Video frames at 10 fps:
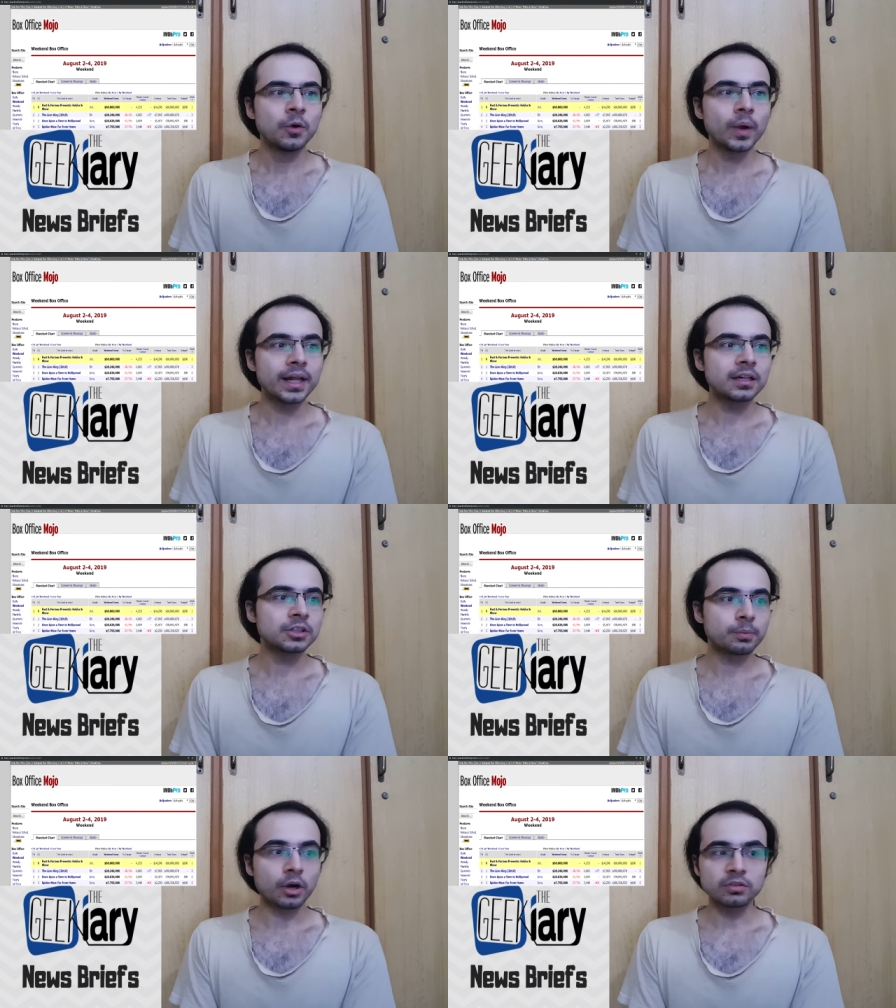Well,
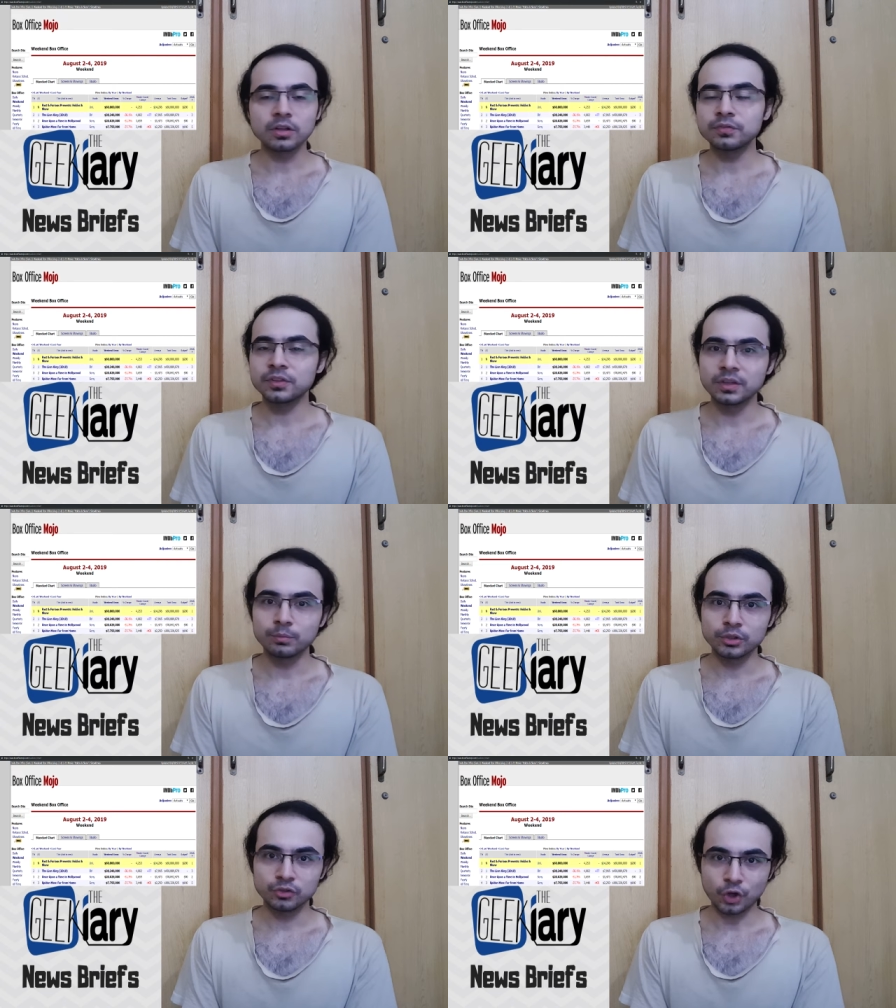the box office
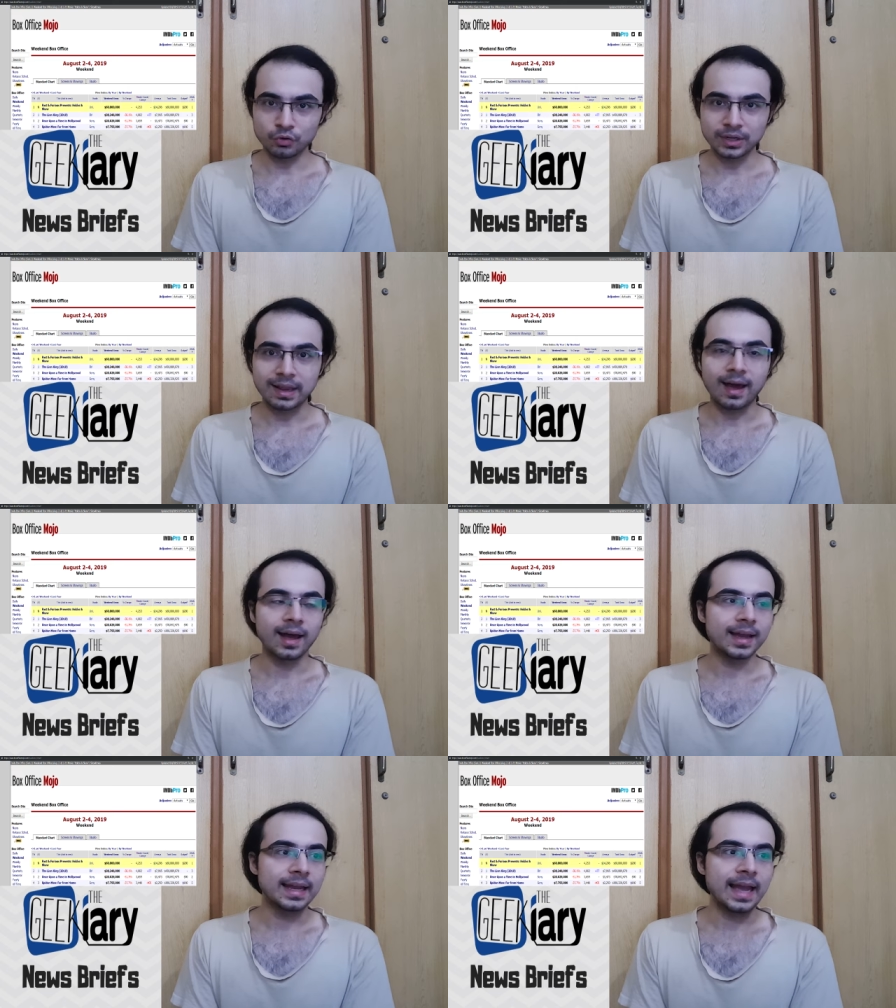numbers don't
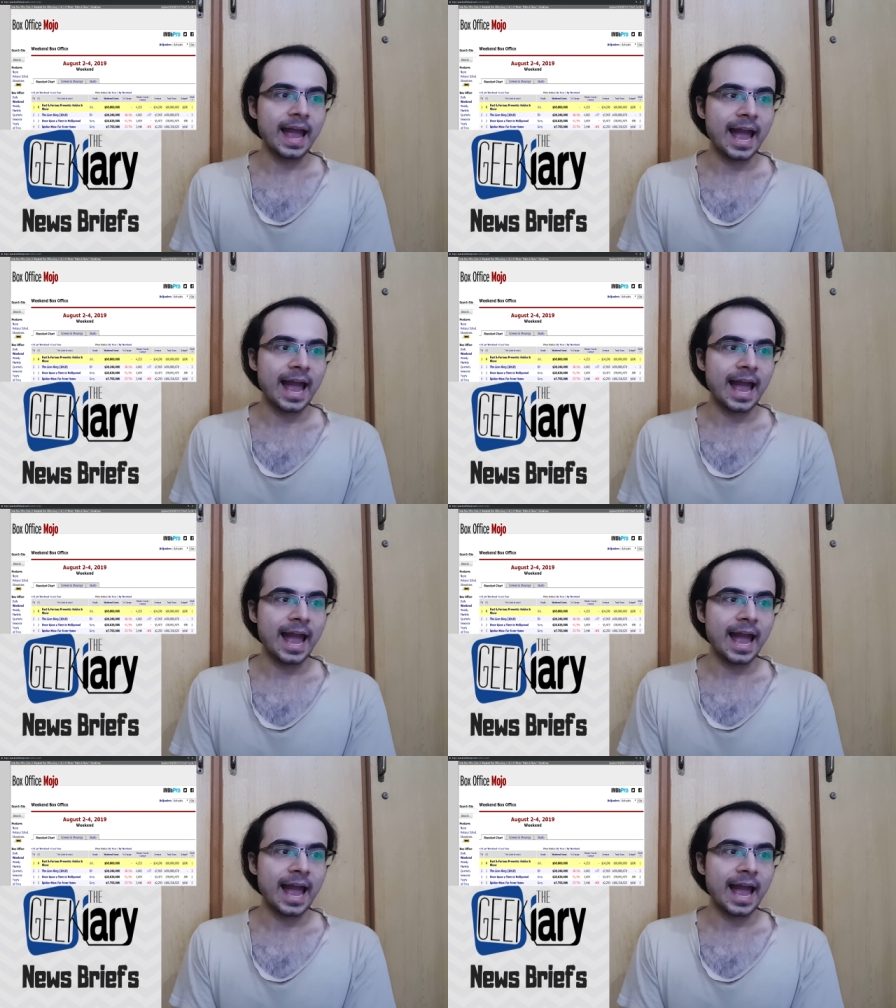lie,